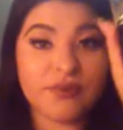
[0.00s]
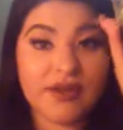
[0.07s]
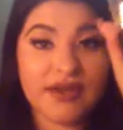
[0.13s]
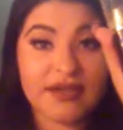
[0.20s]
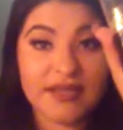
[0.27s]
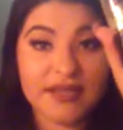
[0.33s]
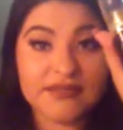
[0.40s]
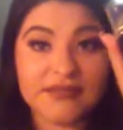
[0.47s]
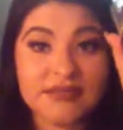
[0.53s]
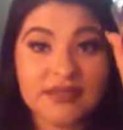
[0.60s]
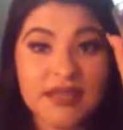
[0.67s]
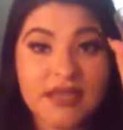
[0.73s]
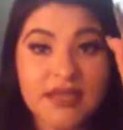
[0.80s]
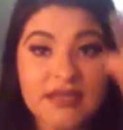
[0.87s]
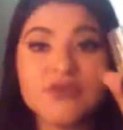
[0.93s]
Radiant.
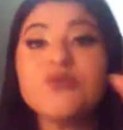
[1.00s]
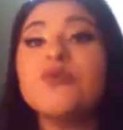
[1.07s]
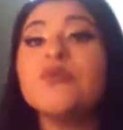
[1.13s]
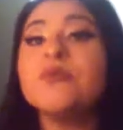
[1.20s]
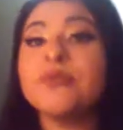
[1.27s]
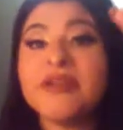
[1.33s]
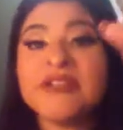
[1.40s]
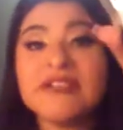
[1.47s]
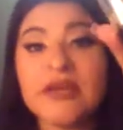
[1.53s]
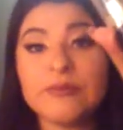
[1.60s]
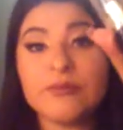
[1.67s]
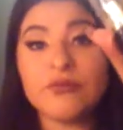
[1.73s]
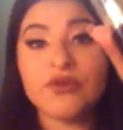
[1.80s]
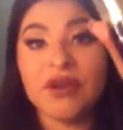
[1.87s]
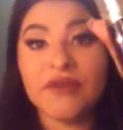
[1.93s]
This one brings out
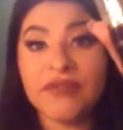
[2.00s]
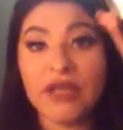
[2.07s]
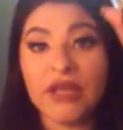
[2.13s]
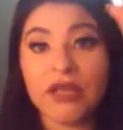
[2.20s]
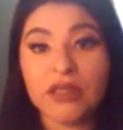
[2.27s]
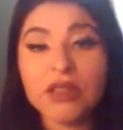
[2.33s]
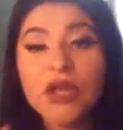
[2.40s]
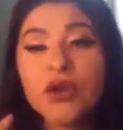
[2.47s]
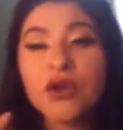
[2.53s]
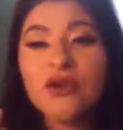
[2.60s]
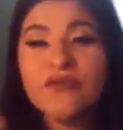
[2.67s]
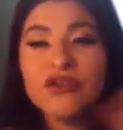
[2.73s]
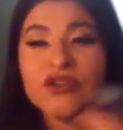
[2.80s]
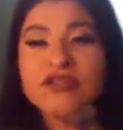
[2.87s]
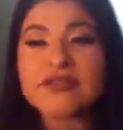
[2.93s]
more of the glow
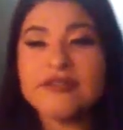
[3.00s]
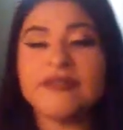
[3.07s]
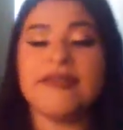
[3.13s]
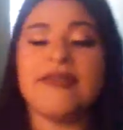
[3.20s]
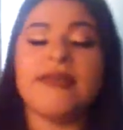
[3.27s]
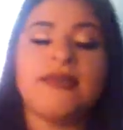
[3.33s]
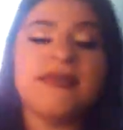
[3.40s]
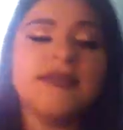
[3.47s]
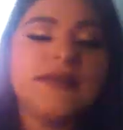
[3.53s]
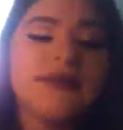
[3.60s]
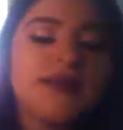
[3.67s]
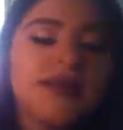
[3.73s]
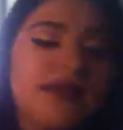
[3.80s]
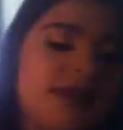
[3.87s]
of your skin